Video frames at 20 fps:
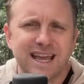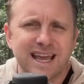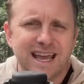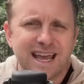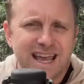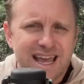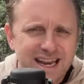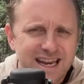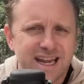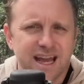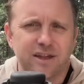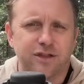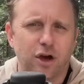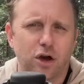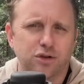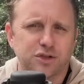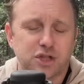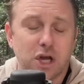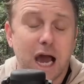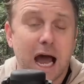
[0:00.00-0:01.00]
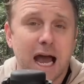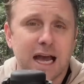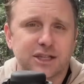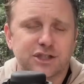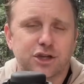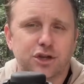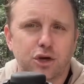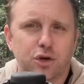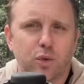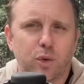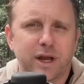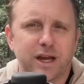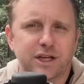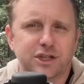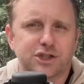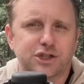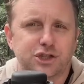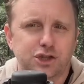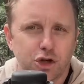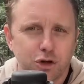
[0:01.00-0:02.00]
any of those guys could win a
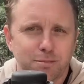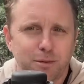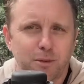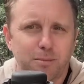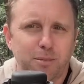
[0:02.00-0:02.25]
Super